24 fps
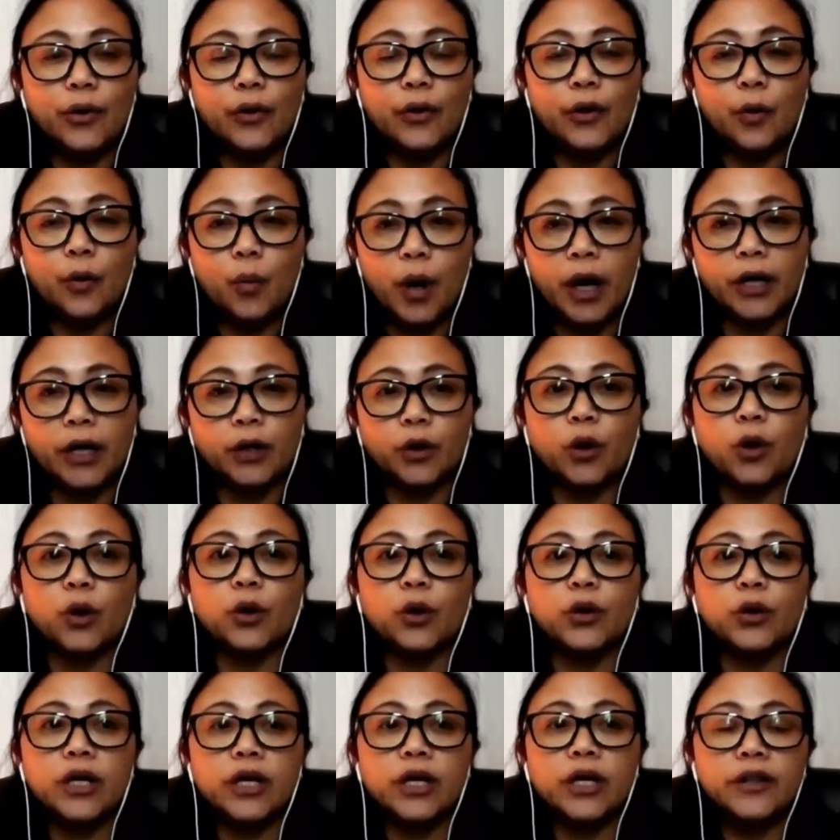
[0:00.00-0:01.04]
the one
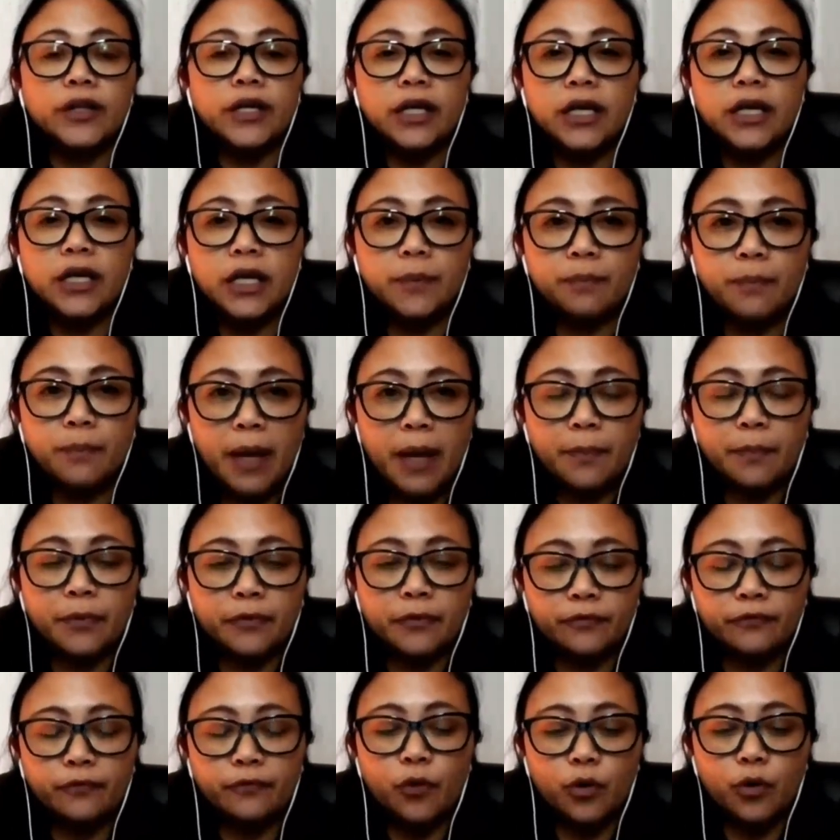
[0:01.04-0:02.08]
on the
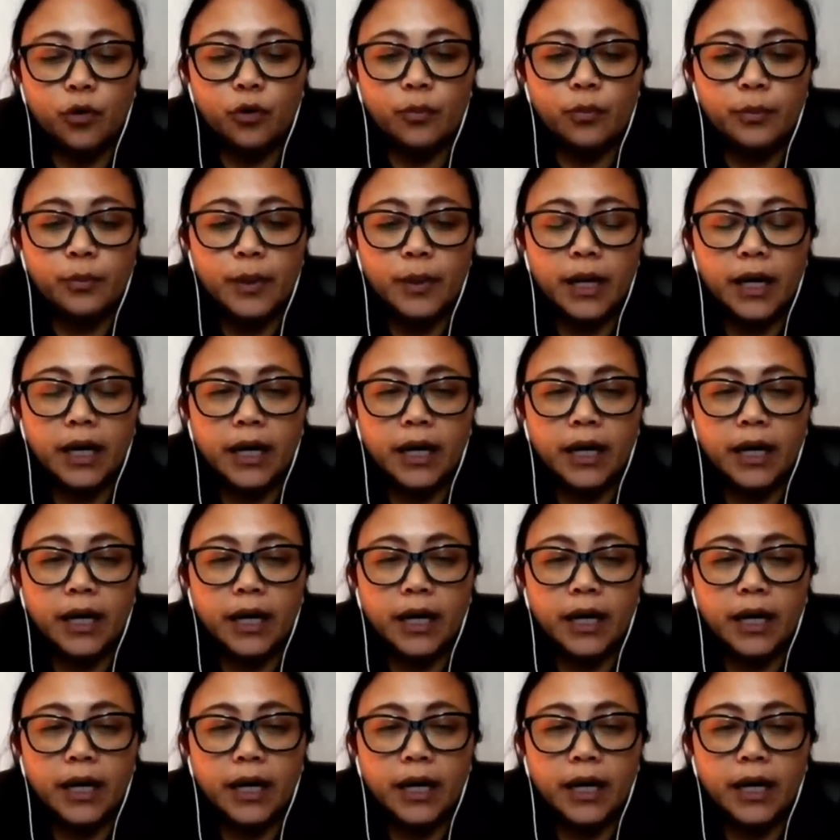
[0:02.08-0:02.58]
paper form